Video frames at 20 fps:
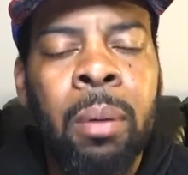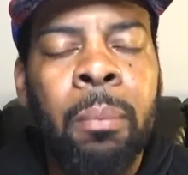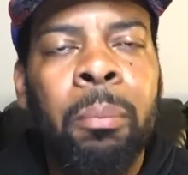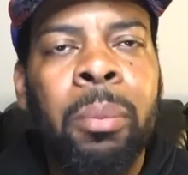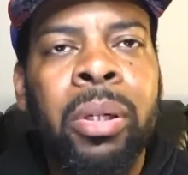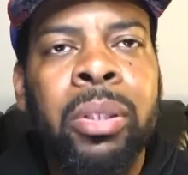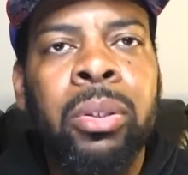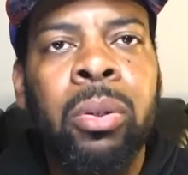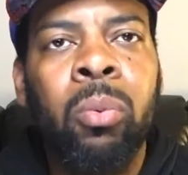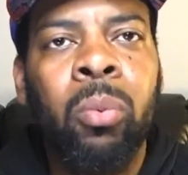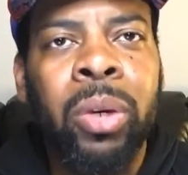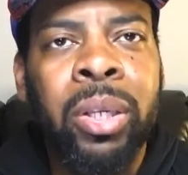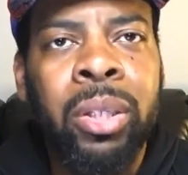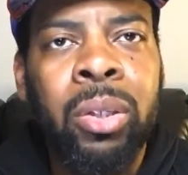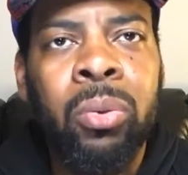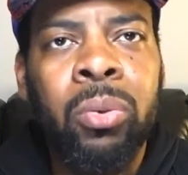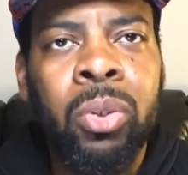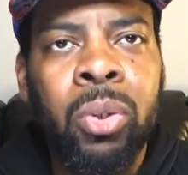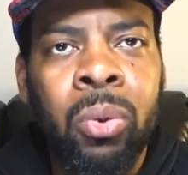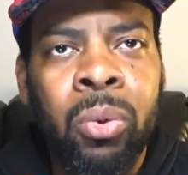But the way
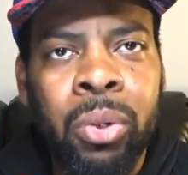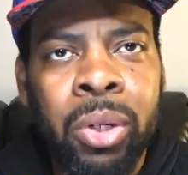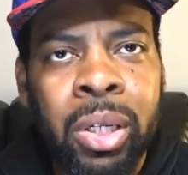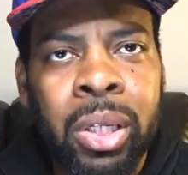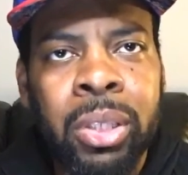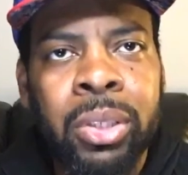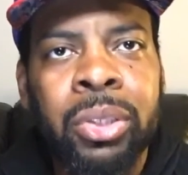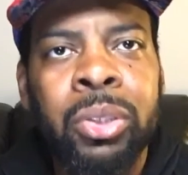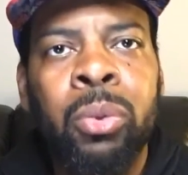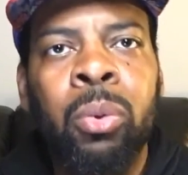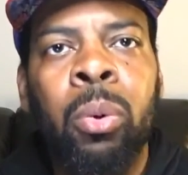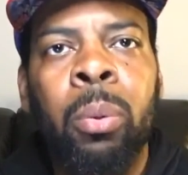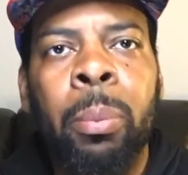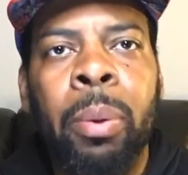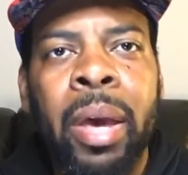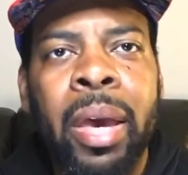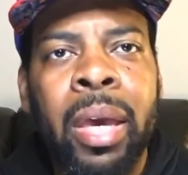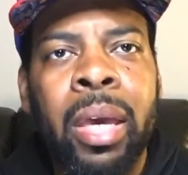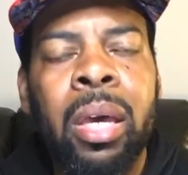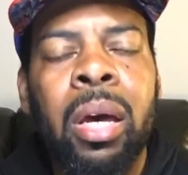you do it is you would
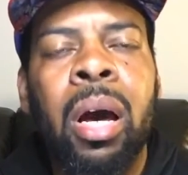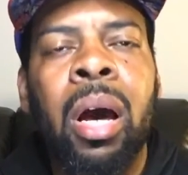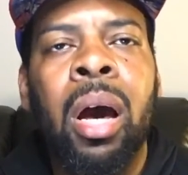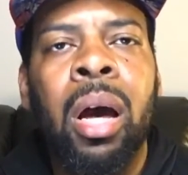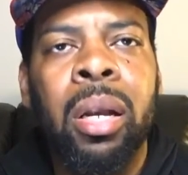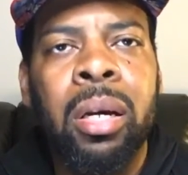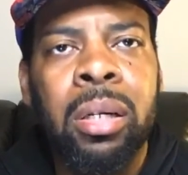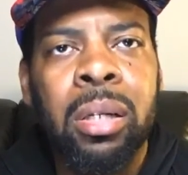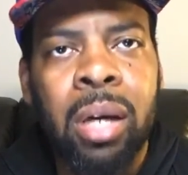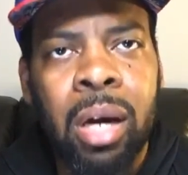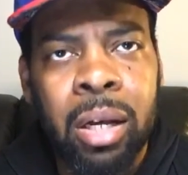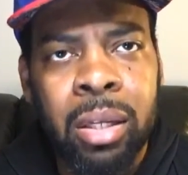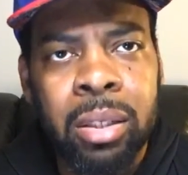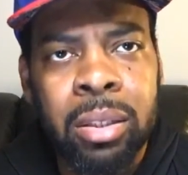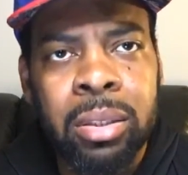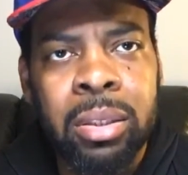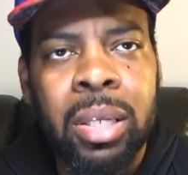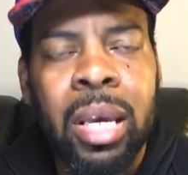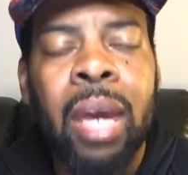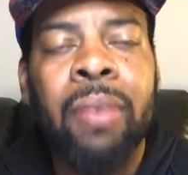pay
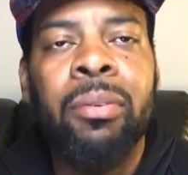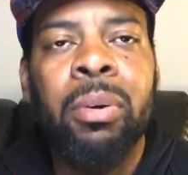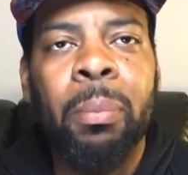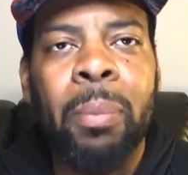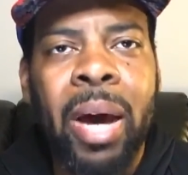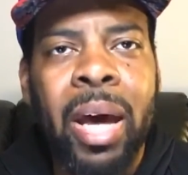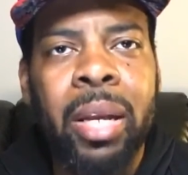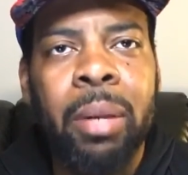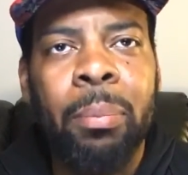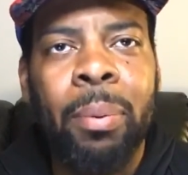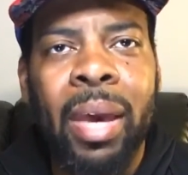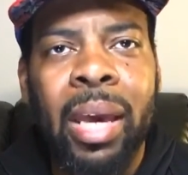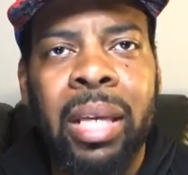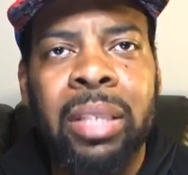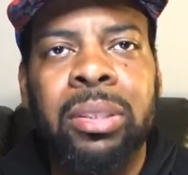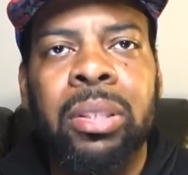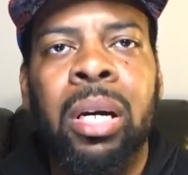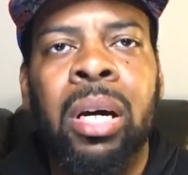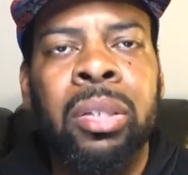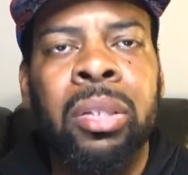$100. Everybody
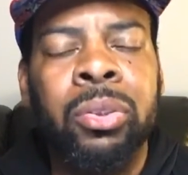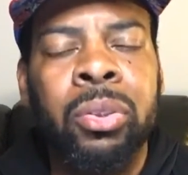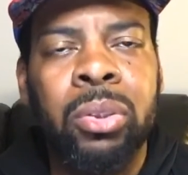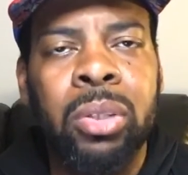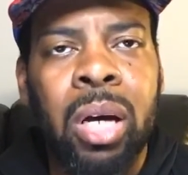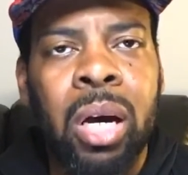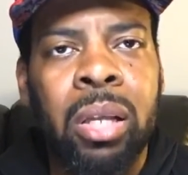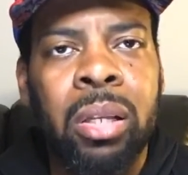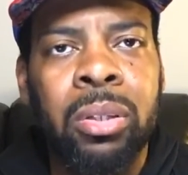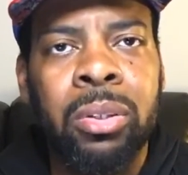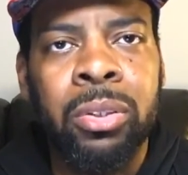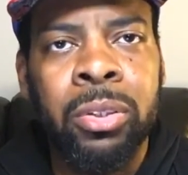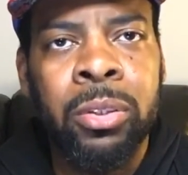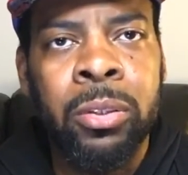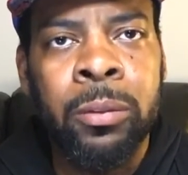pays $100